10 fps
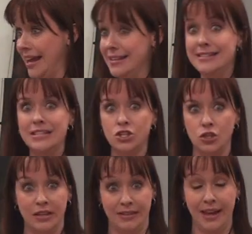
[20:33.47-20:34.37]
it is,
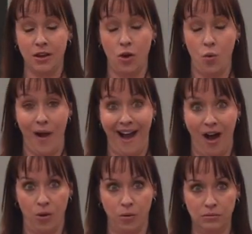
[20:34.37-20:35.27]
so that they go,
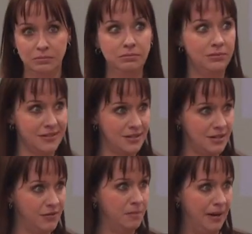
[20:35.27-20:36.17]
wow, this is
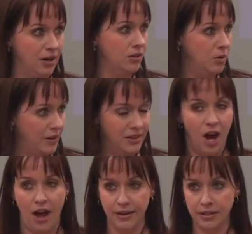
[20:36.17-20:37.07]
even bigger than we
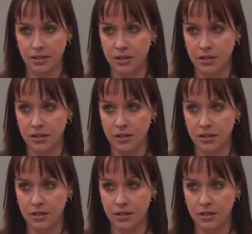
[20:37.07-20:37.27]
thought